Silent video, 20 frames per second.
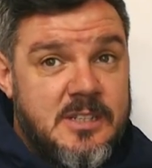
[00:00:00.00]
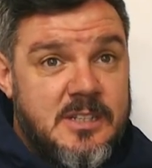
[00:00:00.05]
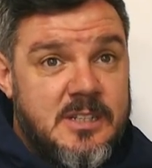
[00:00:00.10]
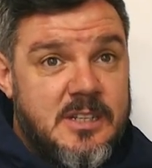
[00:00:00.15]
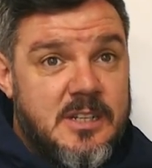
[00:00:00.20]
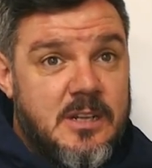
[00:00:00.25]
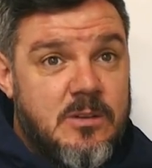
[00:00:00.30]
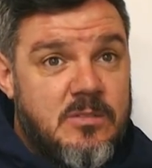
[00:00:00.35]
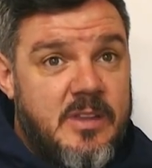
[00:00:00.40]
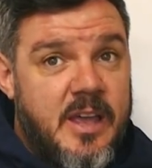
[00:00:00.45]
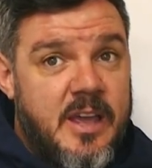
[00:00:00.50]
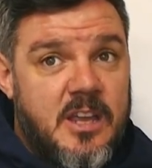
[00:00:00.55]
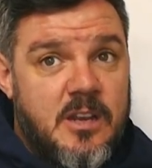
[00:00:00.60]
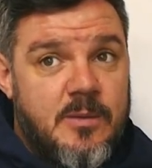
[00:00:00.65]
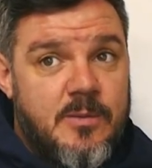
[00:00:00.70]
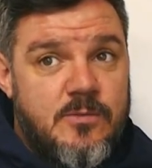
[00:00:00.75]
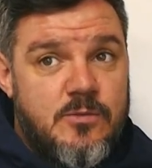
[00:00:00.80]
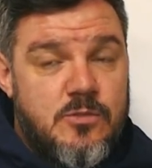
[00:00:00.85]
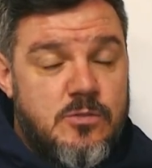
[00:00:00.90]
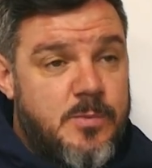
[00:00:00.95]
You know,
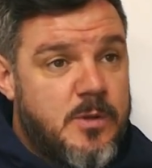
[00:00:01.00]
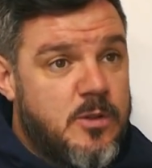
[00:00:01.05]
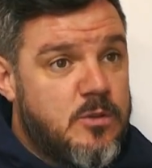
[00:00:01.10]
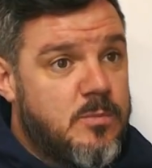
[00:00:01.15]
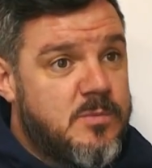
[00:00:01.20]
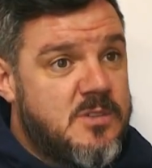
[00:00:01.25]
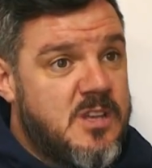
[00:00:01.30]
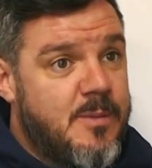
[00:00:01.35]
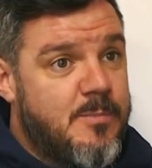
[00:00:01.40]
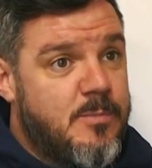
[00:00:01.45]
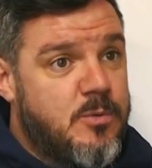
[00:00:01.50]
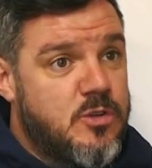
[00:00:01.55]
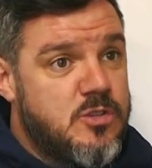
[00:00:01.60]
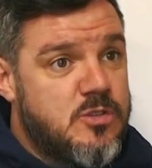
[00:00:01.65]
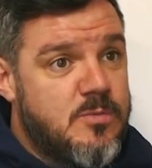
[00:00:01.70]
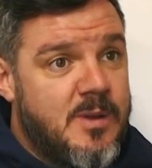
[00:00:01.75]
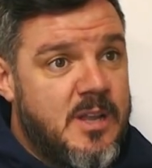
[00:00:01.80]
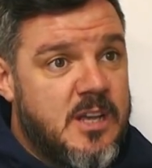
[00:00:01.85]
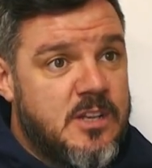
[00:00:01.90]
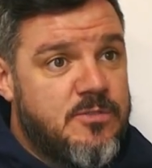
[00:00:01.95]
Dagenham have just picked up 10
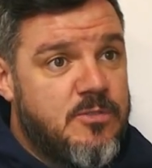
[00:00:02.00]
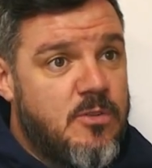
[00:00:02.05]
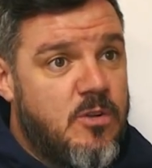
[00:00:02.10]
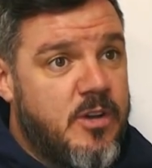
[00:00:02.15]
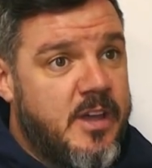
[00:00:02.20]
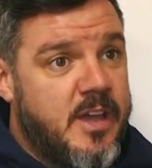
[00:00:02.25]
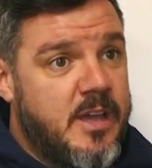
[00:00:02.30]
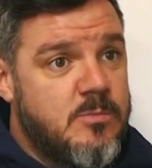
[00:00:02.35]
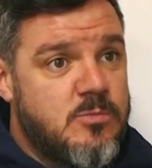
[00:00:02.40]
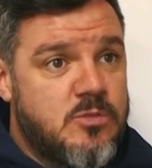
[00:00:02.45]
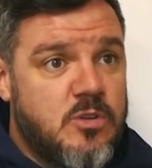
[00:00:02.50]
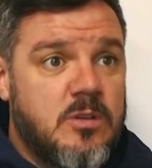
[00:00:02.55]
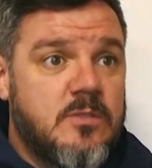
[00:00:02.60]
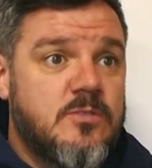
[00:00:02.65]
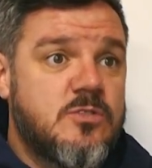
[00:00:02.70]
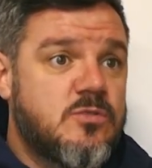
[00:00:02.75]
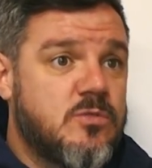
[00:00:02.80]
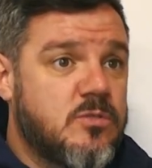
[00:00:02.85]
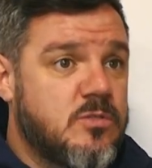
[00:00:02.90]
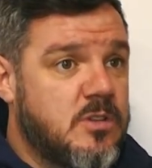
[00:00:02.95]
points in the last 4 games. All
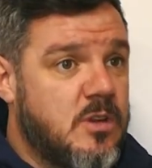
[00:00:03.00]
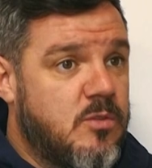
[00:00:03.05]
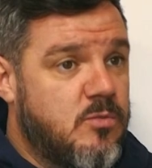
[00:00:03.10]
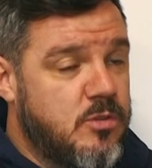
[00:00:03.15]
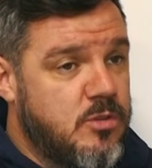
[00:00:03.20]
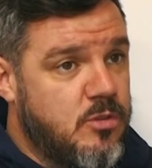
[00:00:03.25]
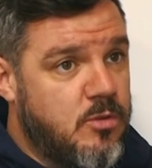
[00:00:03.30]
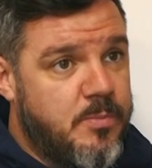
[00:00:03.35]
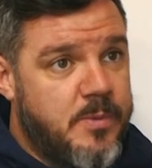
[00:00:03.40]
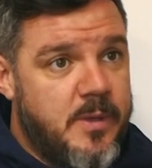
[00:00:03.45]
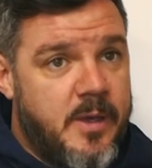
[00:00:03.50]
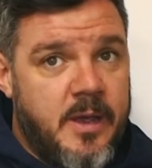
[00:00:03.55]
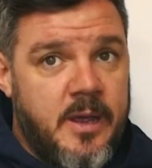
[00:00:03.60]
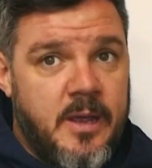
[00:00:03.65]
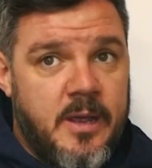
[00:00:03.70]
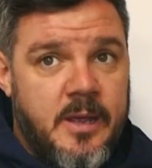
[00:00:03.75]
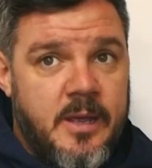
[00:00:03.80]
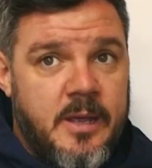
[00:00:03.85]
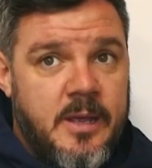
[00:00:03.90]
of a sudden, they're right up there.